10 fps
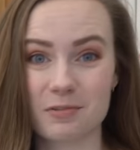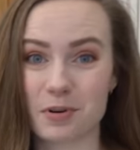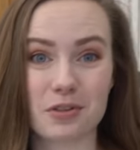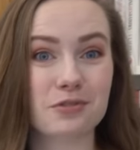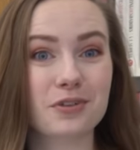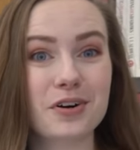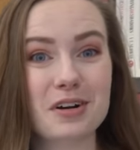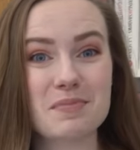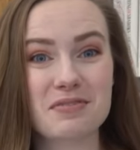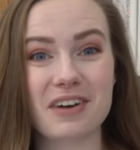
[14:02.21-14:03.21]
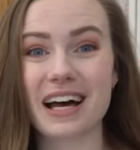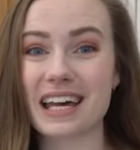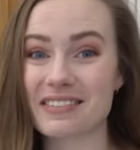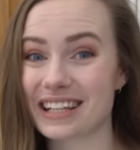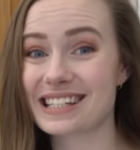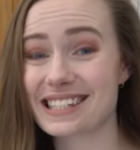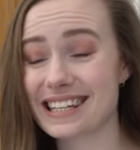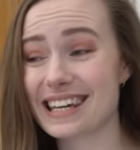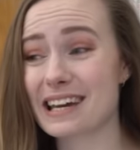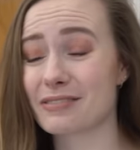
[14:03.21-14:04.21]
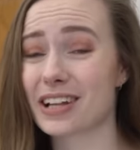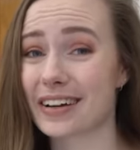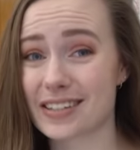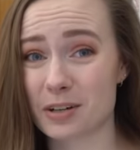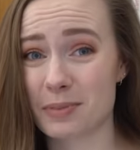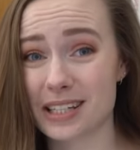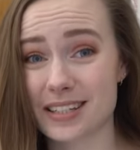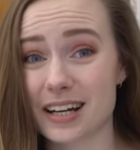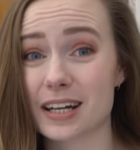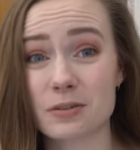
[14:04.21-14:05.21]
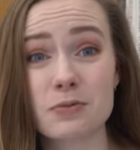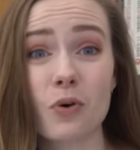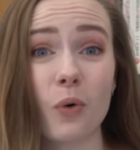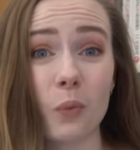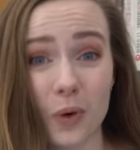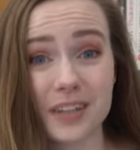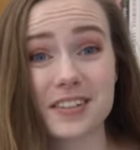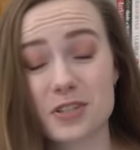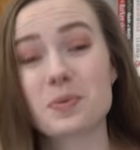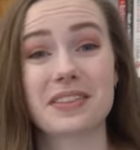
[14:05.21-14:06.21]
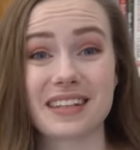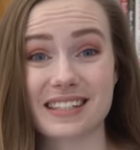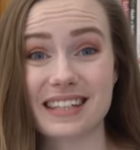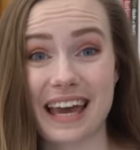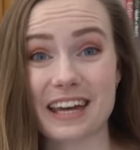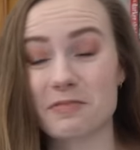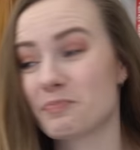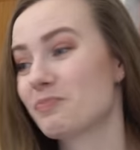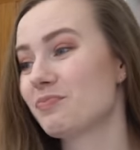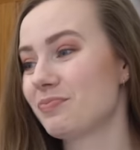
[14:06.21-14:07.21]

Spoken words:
But throw number five, let's see if luck is on my side for once with this game.